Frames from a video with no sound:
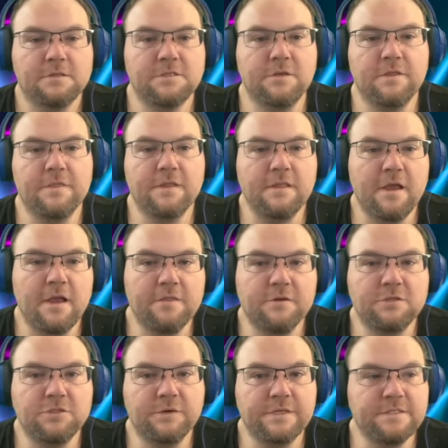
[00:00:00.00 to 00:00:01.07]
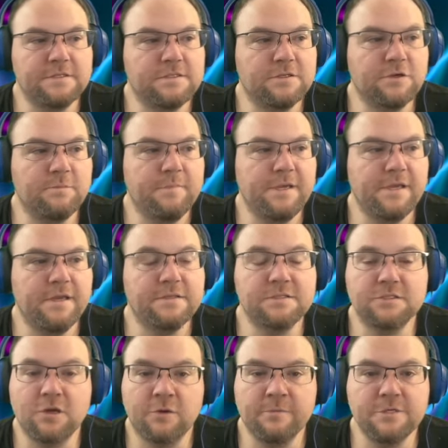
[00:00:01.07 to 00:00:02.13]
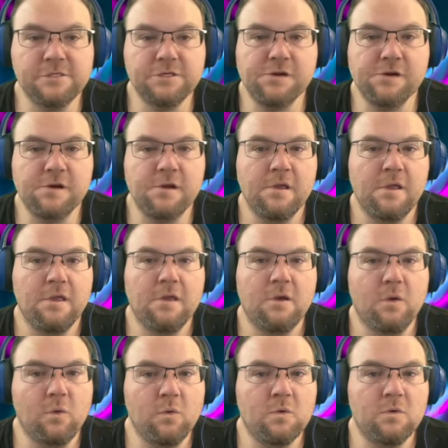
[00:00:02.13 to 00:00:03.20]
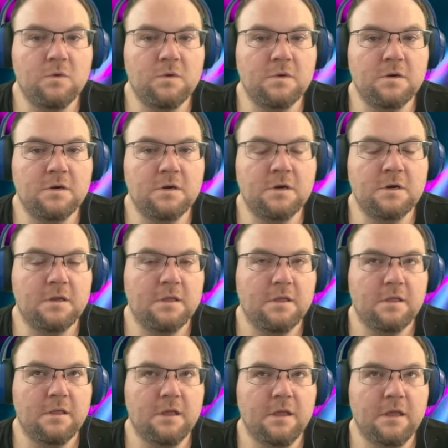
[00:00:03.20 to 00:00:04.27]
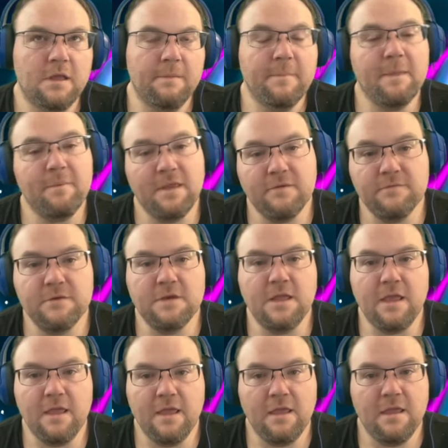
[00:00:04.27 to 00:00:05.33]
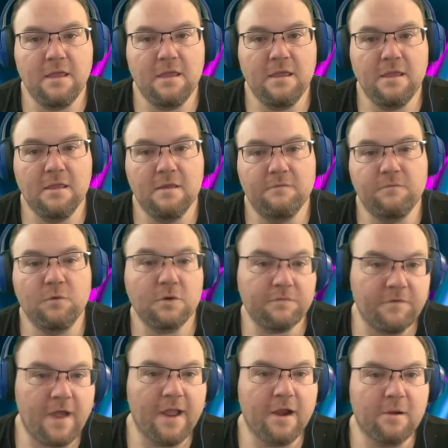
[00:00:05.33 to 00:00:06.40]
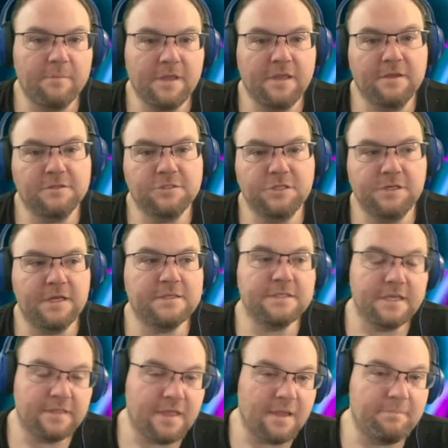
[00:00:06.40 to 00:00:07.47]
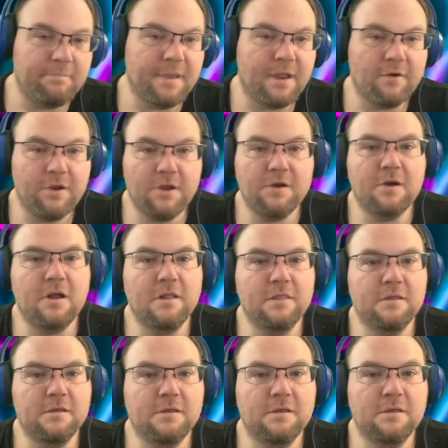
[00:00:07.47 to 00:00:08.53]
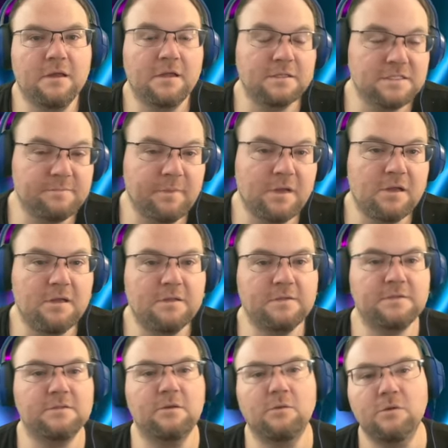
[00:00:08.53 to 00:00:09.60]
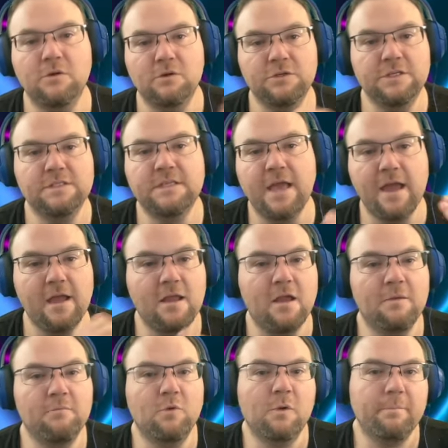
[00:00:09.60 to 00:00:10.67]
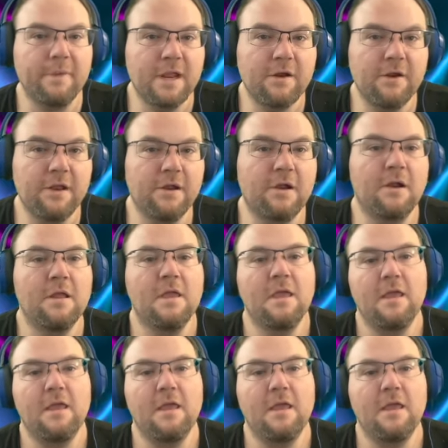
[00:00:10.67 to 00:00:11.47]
I think the other choices could be a skirmisher or maybe even a fortifier, because she does get that barrier on spawn, so it'll just tack on more barrier.